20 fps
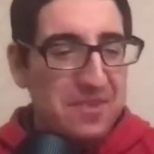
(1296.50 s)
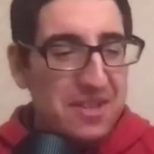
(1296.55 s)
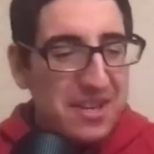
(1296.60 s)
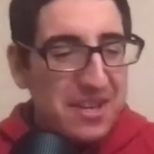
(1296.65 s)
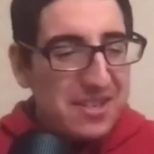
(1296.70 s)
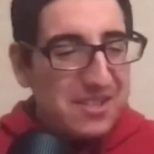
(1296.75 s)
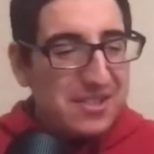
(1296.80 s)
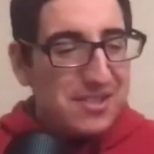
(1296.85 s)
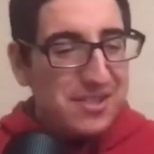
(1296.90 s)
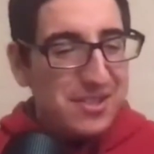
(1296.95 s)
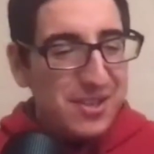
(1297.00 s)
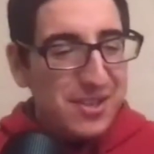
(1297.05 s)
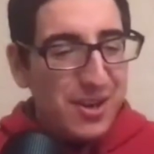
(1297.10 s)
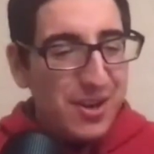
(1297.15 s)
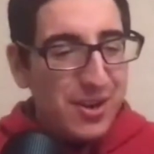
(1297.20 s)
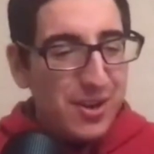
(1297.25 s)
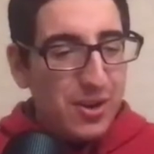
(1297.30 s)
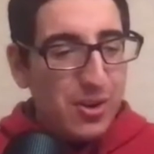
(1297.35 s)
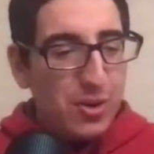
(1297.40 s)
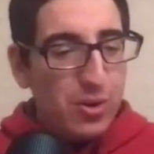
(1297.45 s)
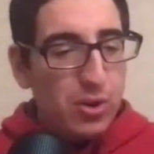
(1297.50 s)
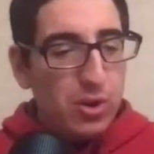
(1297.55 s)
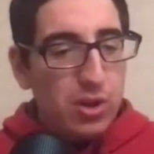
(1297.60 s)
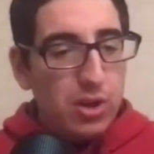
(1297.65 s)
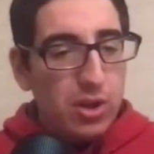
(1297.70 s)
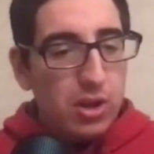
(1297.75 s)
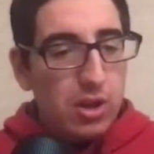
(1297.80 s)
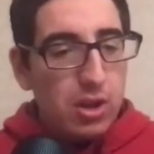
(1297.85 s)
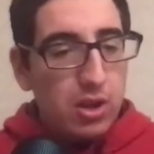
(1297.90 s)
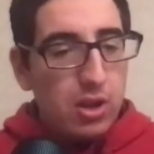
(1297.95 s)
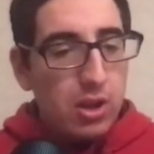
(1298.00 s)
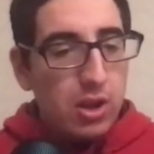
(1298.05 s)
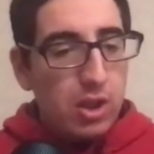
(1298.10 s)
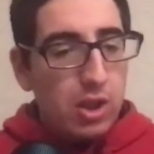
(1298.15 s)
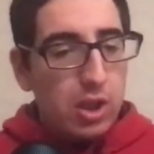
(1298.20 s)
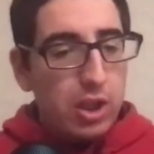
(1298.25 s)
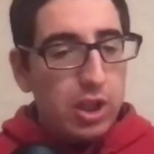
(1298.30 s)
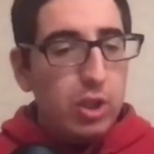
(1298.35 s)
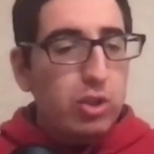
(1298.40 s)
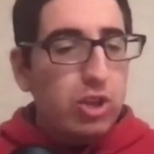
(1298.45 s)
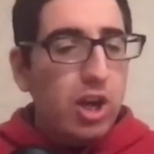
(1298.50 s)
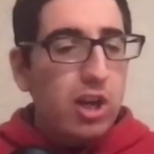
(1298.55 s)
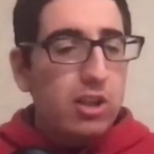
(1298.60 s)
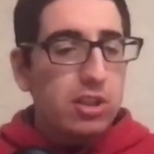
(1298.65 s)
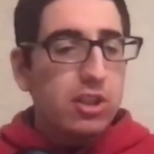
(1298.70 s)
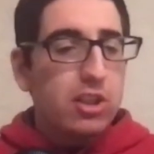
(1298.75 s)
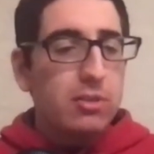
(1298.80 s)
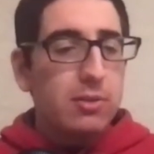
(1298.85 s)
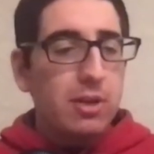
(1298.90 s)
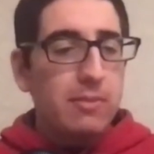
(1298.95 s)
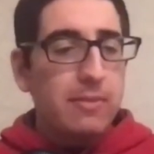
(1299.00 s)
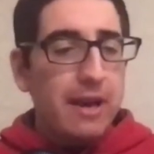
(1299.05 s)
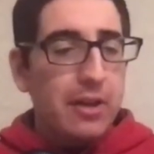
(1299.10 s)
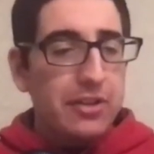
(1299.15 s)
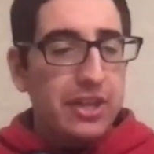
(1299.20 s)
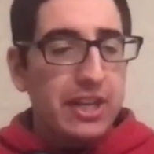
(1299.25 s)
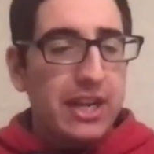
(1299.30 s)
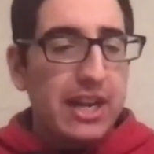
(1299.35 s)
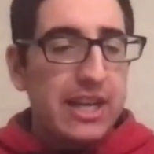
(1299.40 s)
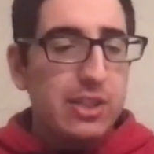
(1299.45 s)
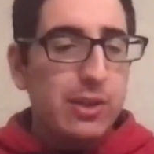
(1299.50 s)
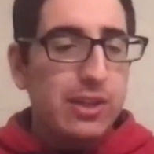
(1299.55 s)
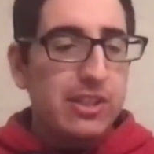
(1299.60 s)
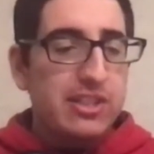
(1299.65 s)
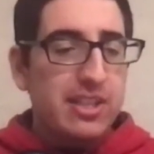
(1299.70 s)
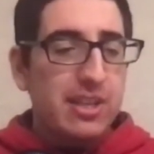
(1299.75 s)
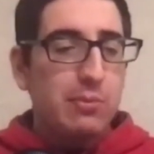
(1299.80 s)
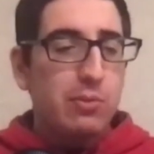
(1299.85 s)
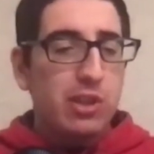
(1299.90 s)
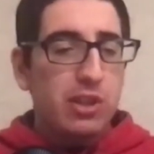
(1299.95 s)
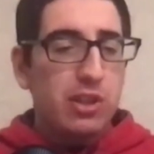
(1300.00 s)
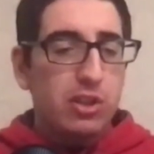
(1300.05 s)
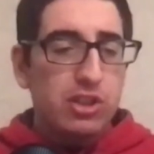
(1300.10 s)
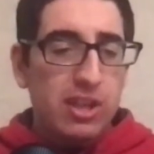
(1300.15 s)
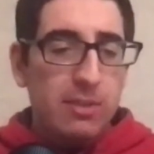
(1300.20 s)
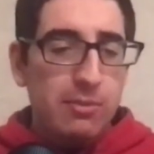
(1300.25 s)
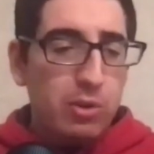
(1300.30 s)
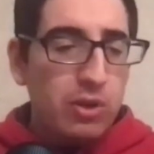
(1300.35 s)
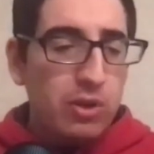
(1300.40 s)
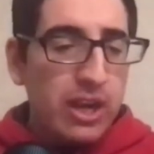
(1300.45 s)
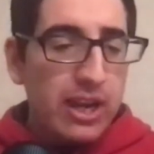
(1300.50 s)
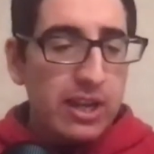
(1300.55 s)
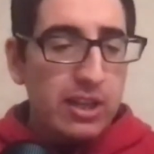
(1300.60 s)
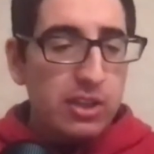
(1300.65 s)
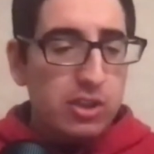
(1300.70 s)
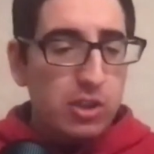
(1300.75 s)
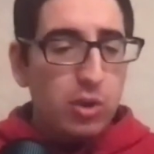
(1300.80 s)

So you talked a little bit about the guys you had Team United.